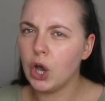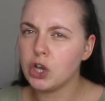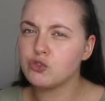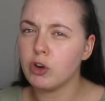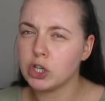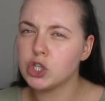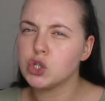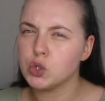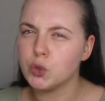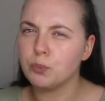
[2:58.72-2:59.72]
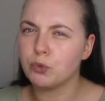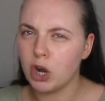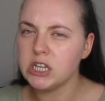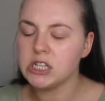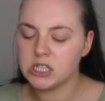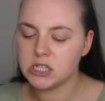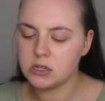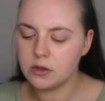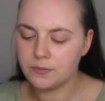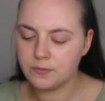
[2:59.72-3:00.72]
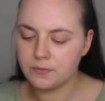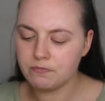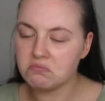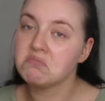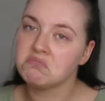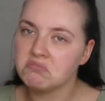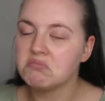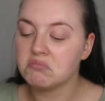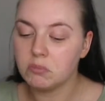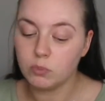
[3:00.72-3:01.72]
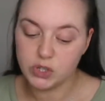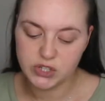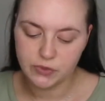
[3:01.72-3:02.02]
drugstore priced, which is